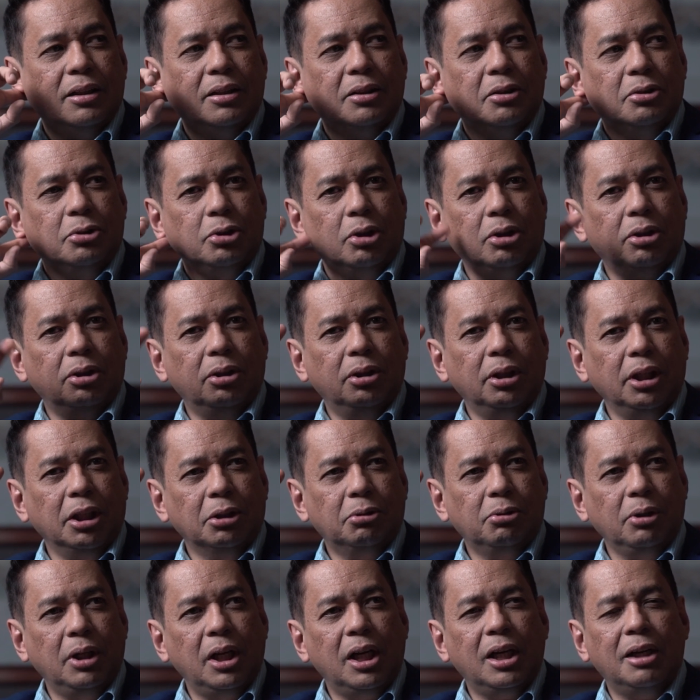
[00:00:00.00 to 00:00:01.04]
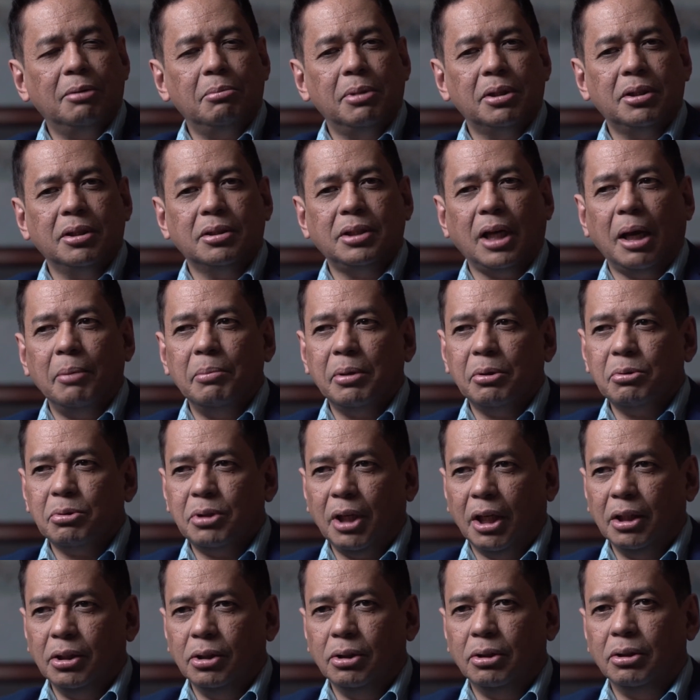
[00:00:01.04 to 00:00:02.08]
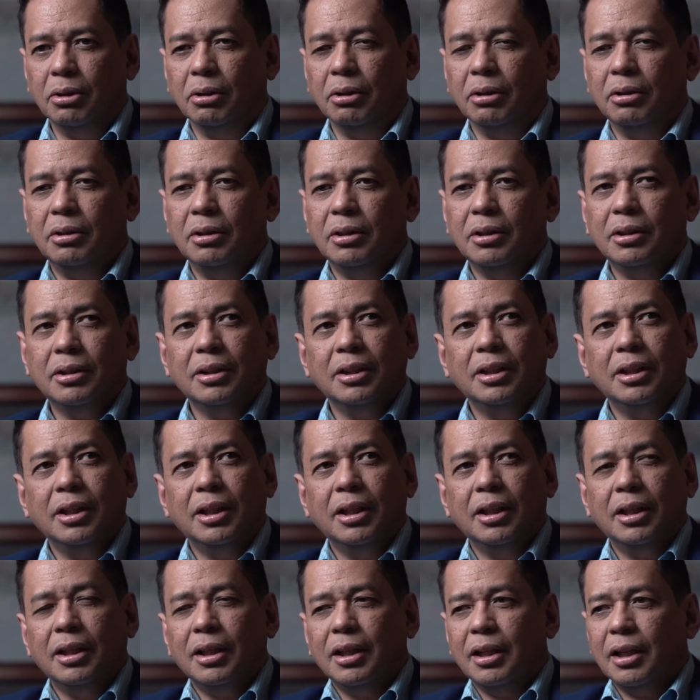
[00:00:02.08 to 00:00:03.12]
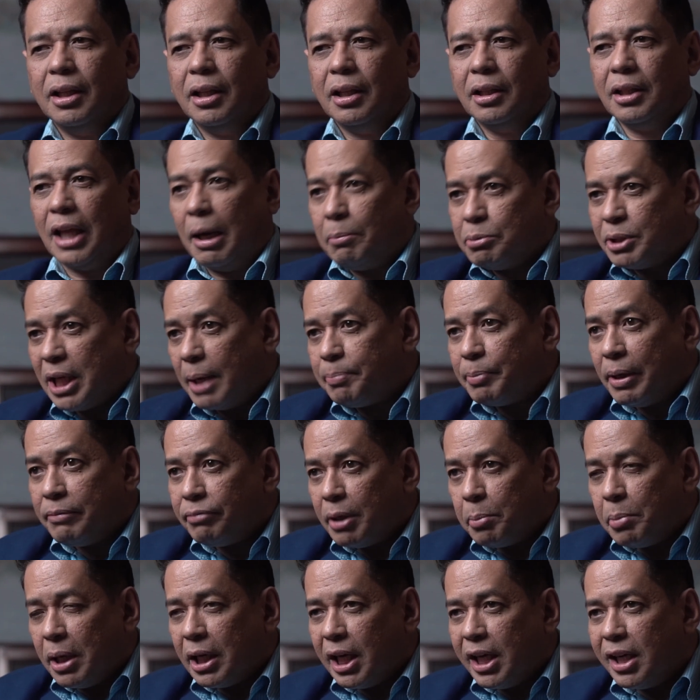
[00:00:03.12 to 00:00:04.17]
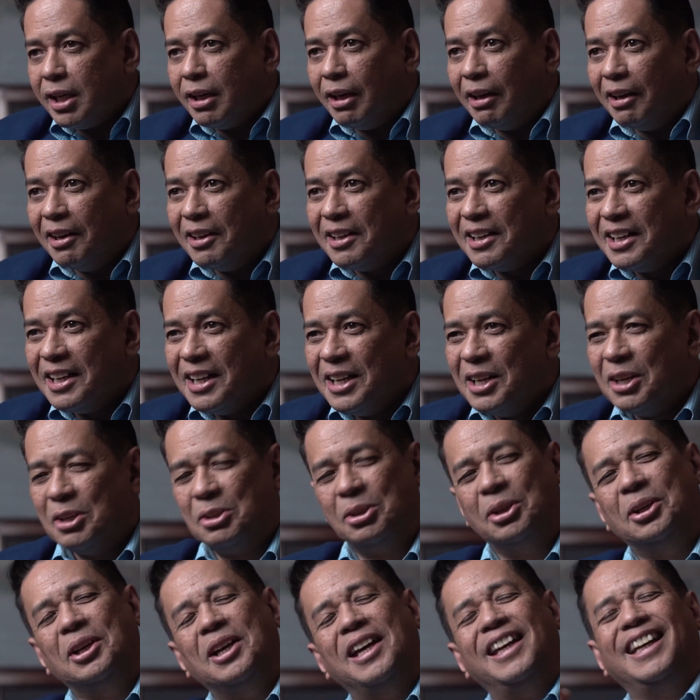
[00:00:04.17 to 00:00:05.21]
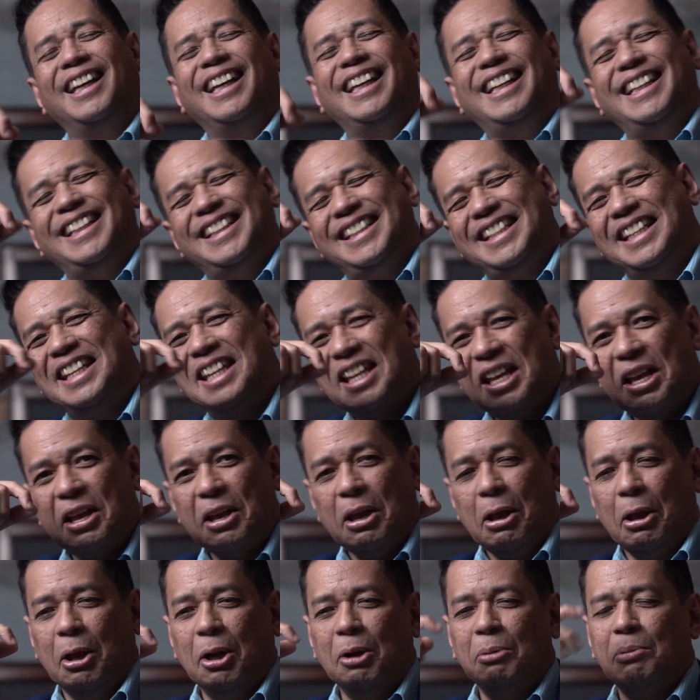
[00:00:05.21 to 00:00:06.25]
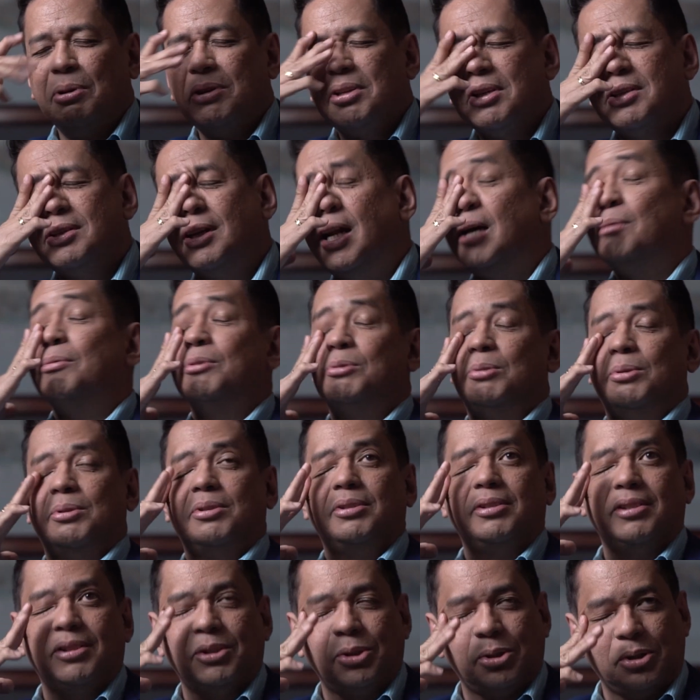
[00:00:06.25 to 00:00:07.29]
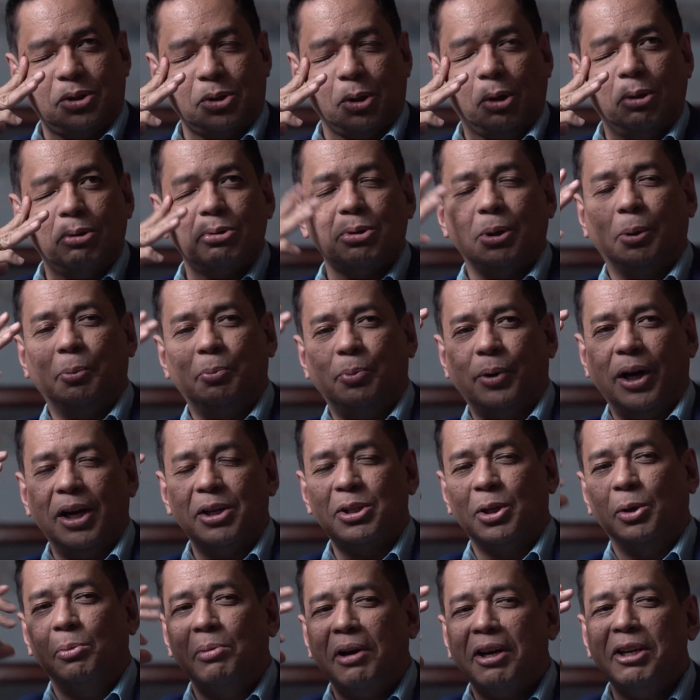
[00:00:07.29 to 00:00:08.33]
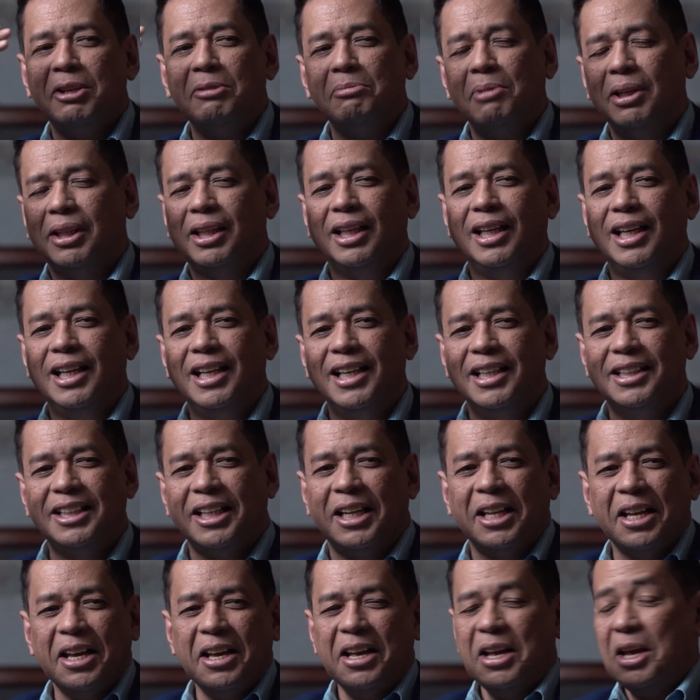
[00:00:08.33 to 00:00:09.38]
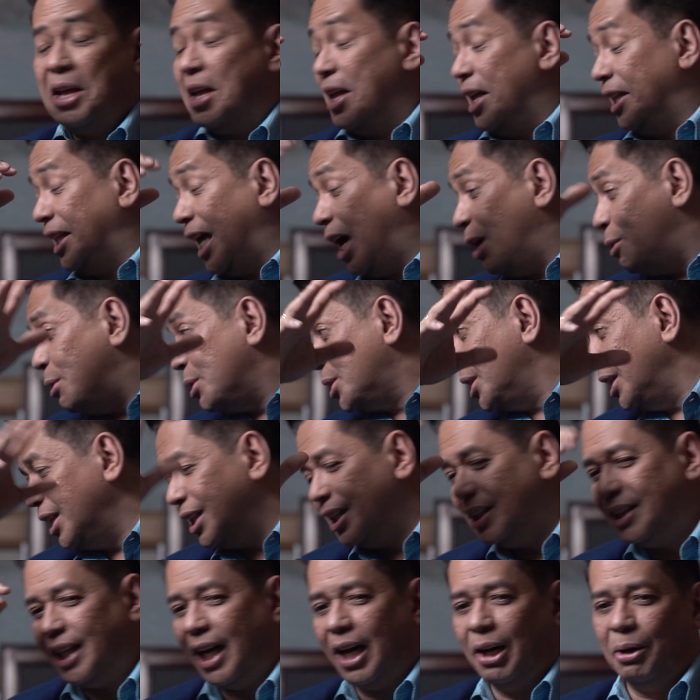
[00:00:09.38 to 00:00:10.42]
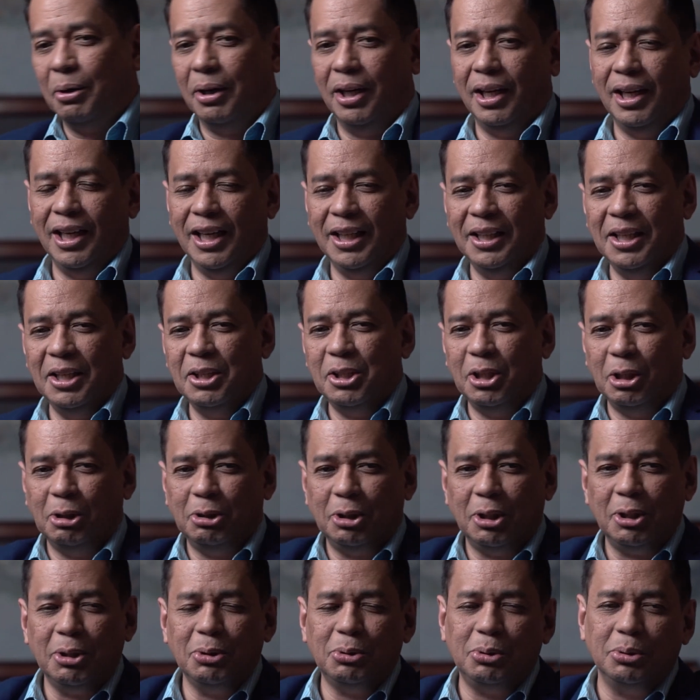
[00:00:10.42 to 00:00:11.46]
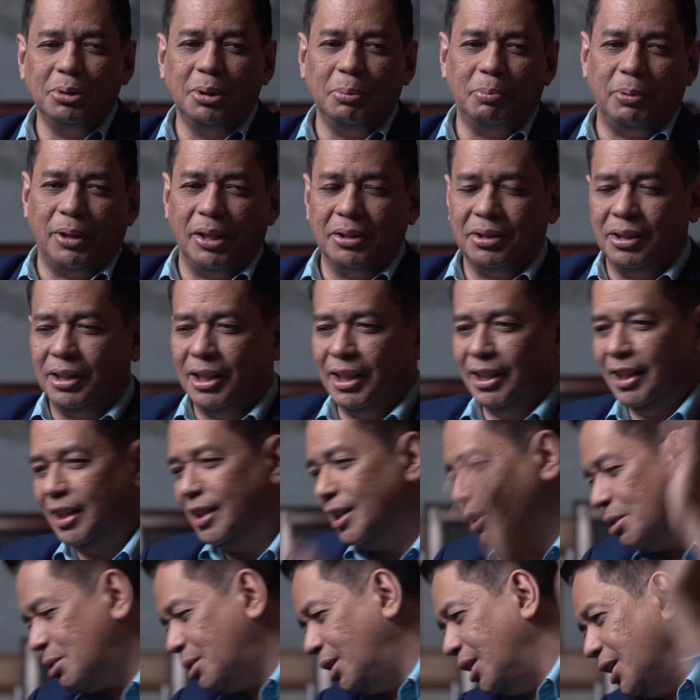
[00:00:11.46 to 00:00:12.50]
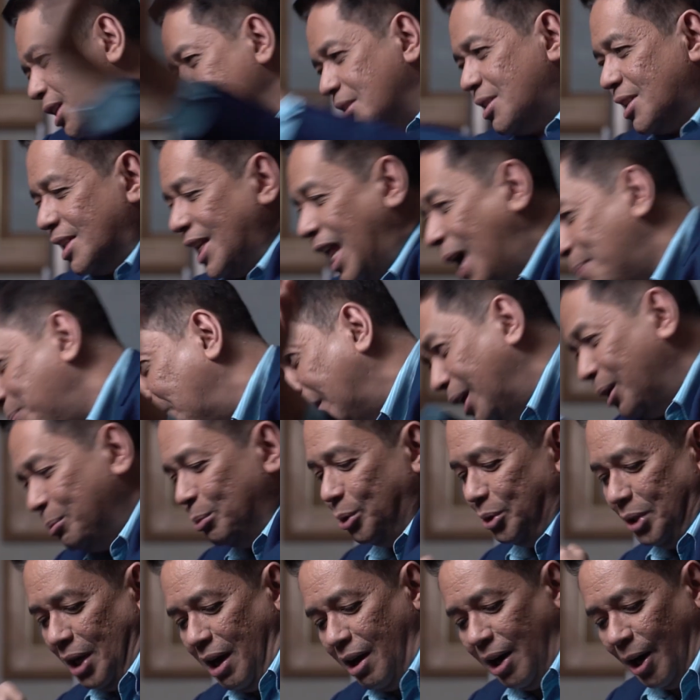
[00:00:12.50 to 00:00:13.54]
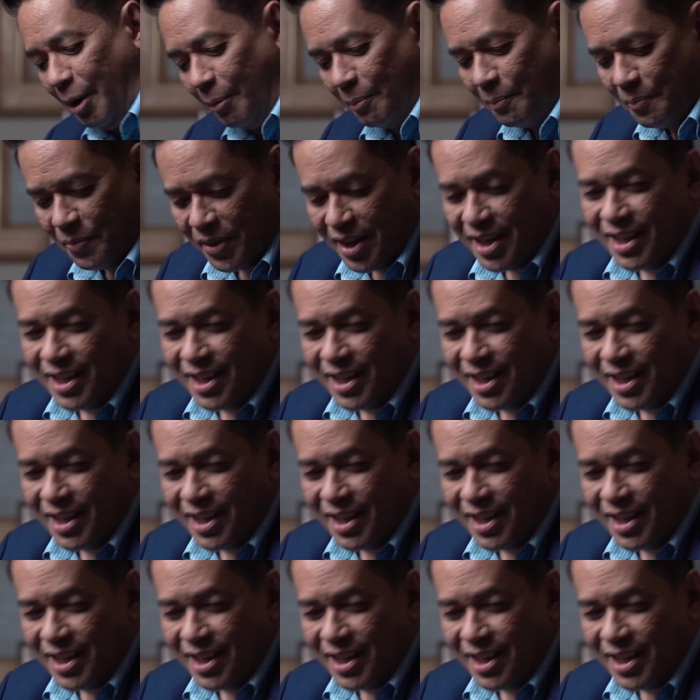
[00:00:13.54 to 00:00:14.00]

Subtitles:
so ito lang ang masasabi ko sa inyo. Thumbs up, everybody! So, Mrs. Ramos was so surprised. Lumaki yung mata niya. I said, tawa siya ng tawa. And then she turned to the President and then started slapping him on the arm.